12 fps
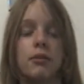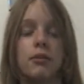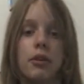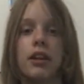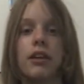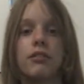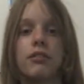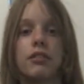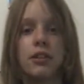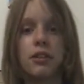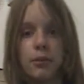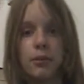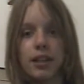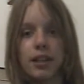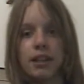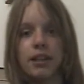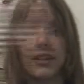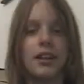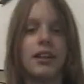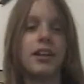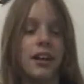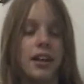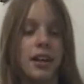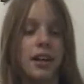in real life. Win!
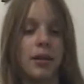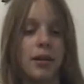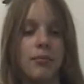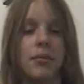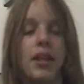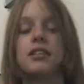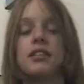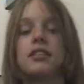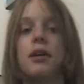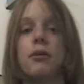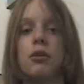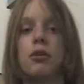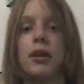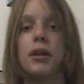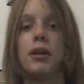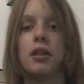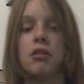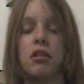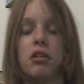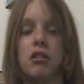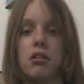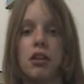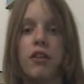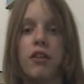Yes, that will be
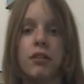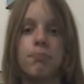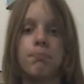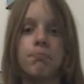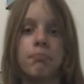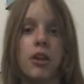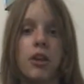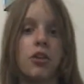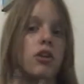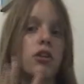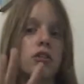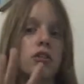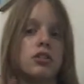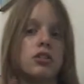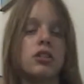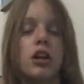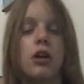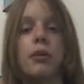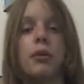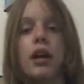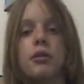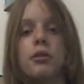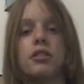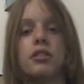really fun. Third good news is I'll be
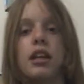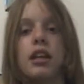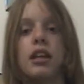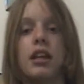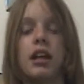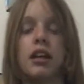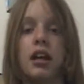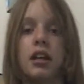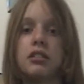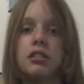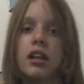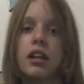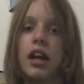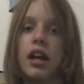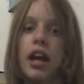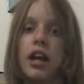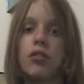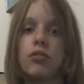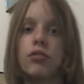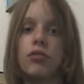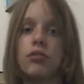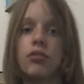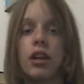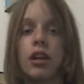able to see a cousin that I
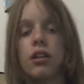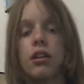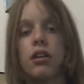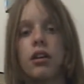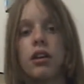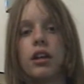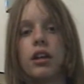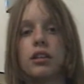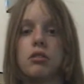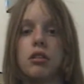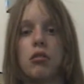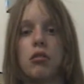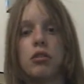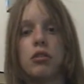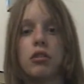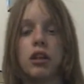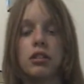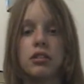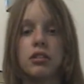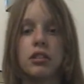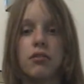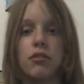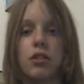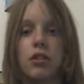have there. He's a really good cousin,
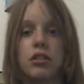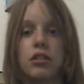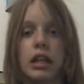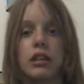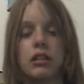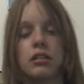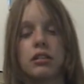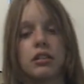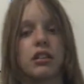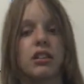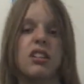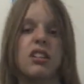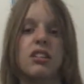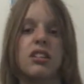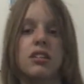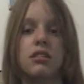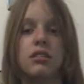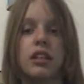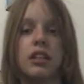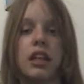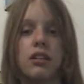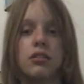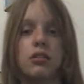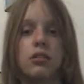even though he's like
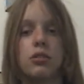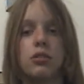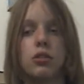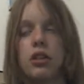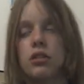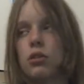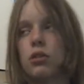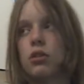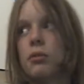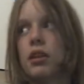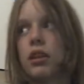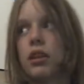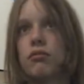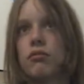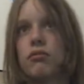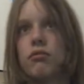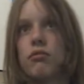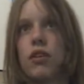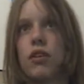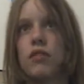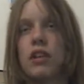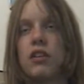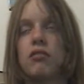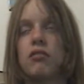10 or so years older than me, like
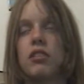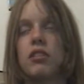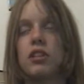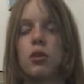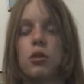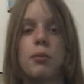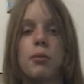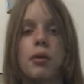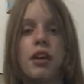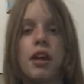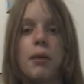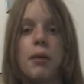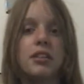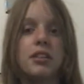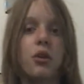15 years older than me, but